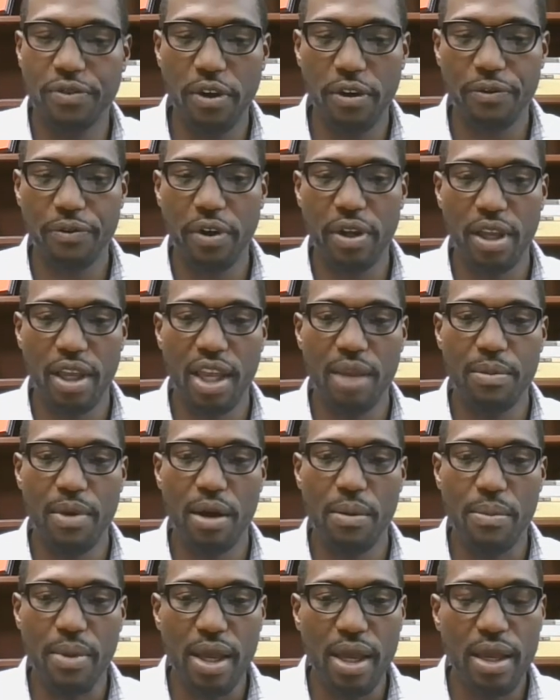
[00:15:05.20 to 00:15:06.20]
feel free to
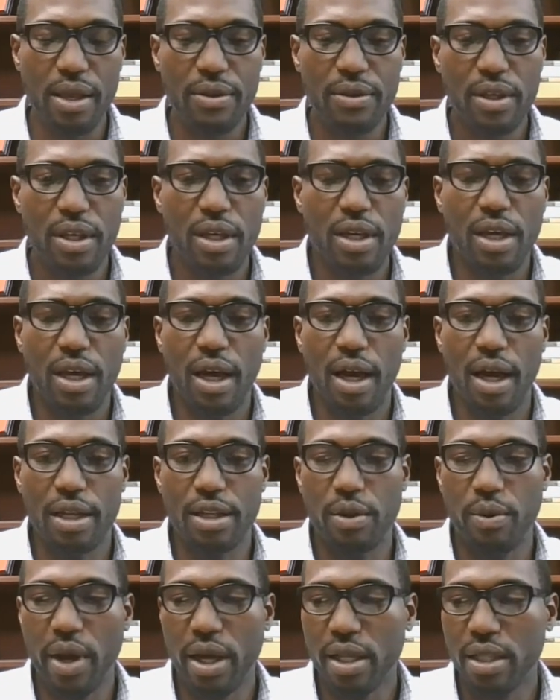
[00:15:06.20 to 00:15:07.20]
email me
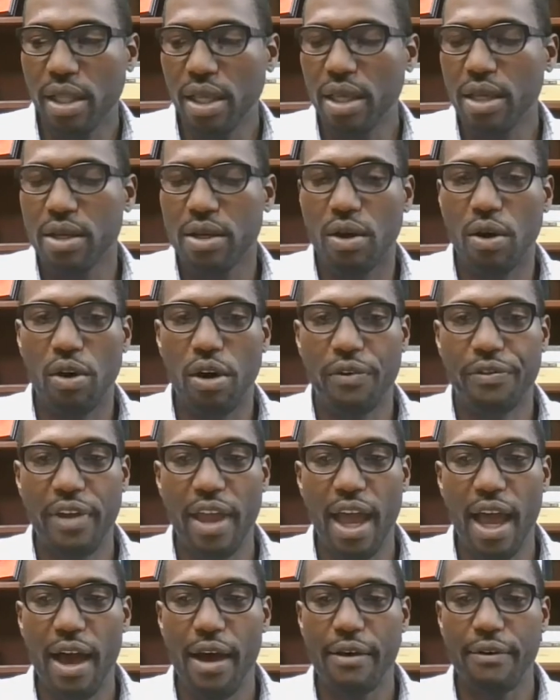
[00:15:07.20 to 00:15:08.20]
directly, or if
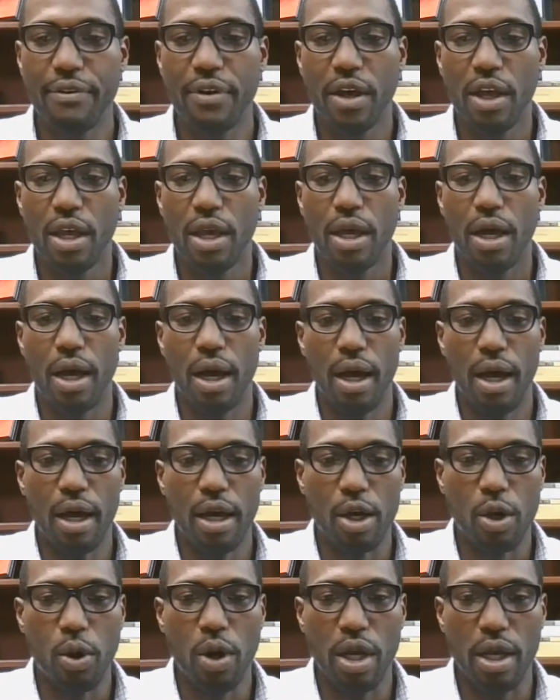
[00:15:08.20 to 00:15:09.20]
you have
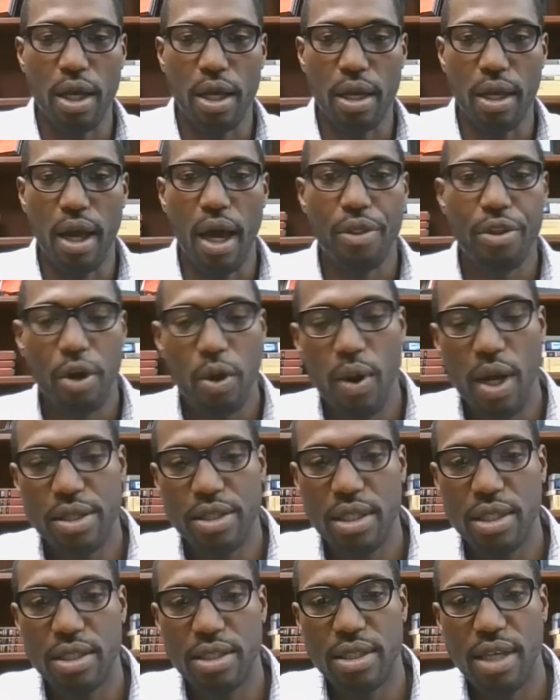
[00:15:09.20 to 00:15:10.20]
other
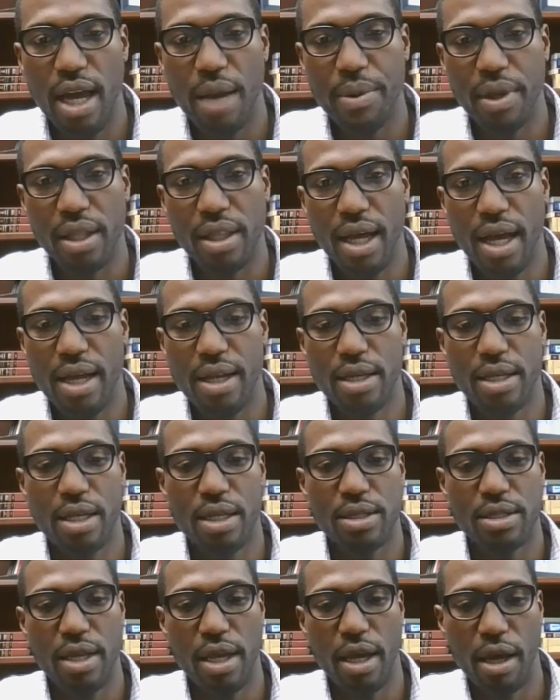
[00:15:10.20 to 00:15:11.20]
questions, I'll be glad
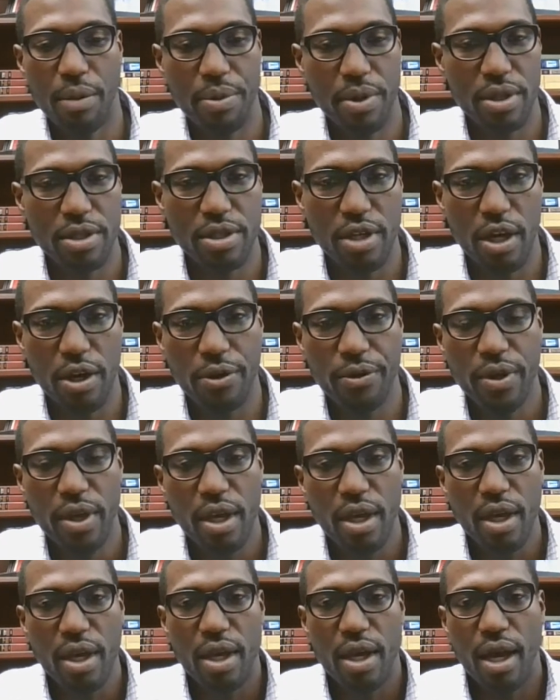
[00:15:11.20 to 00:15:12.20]
to help you. So
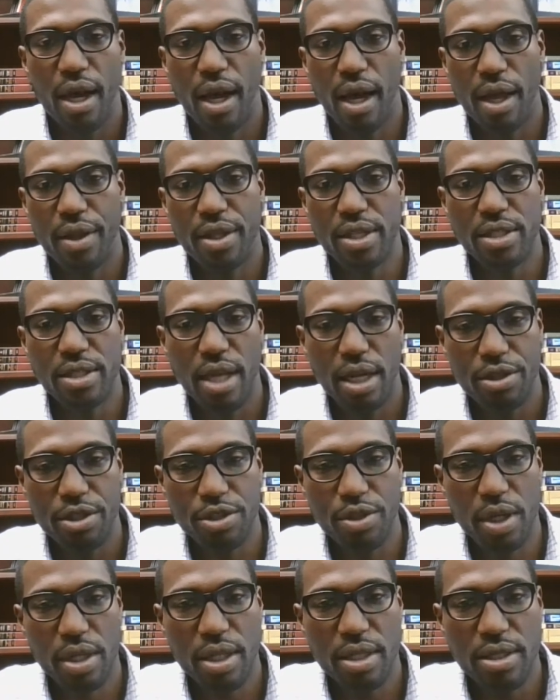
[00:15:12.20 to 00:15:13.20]
this is Dr.
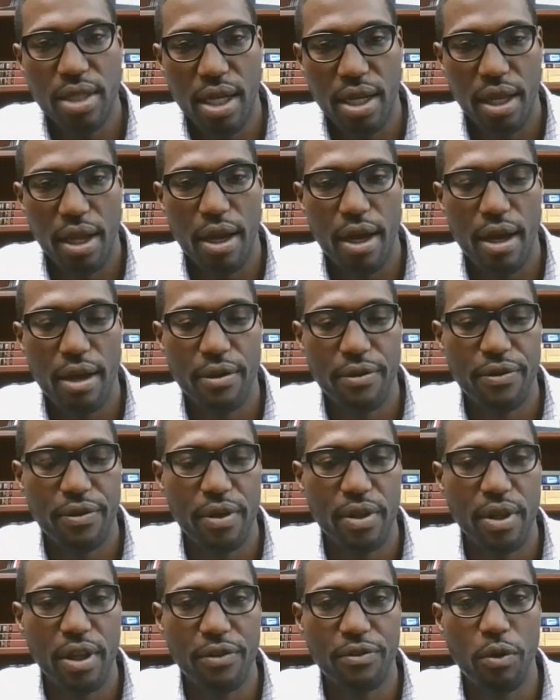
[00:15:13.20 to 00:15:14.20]
Strickland signing off.
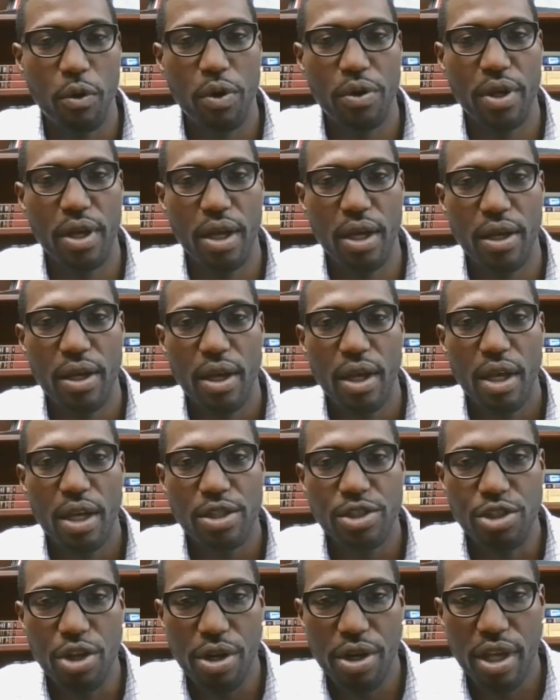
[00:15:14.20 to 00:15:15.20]
Look forward to
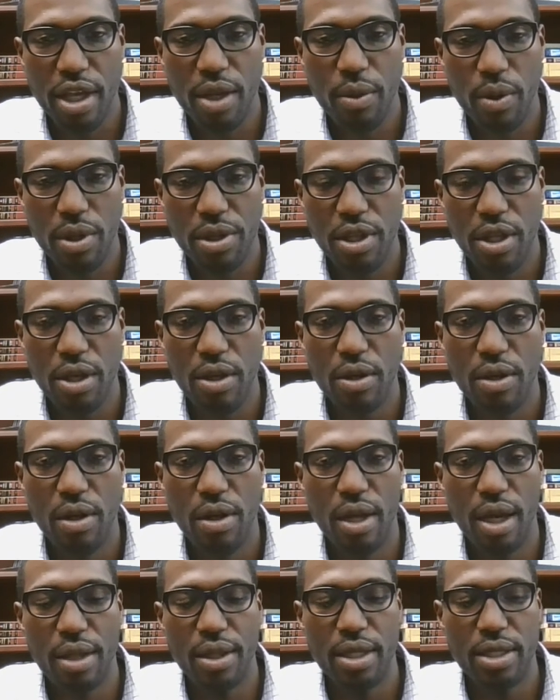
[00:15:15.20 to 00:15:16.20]
journeying with
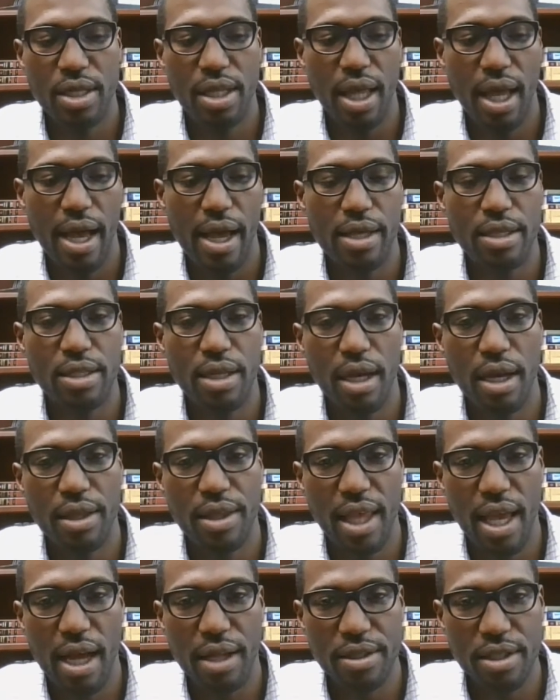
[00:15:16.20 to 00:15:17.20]
you on this class,
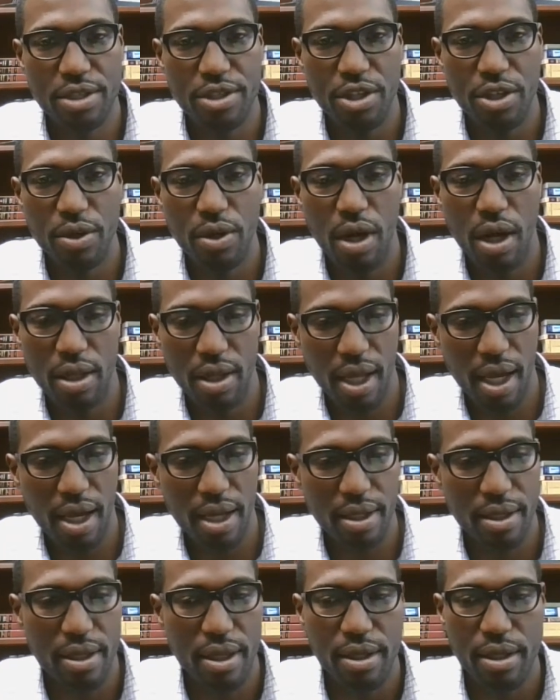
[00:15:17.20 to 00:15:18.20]
Theology 2
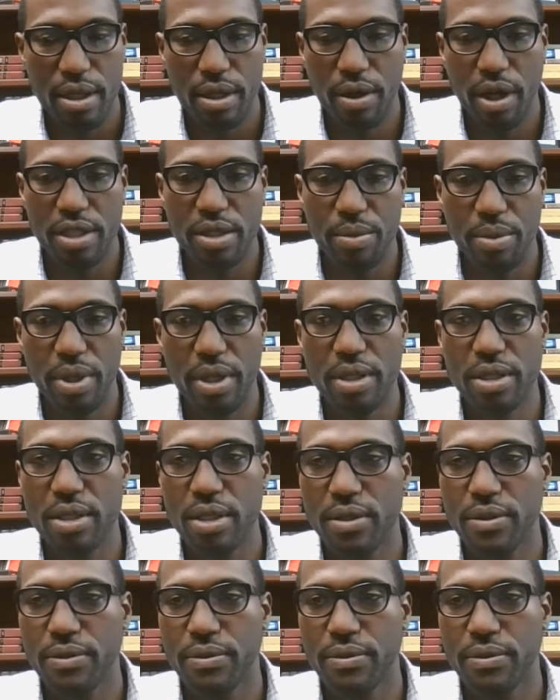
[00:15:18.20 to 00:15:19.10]
online. Grace and peace.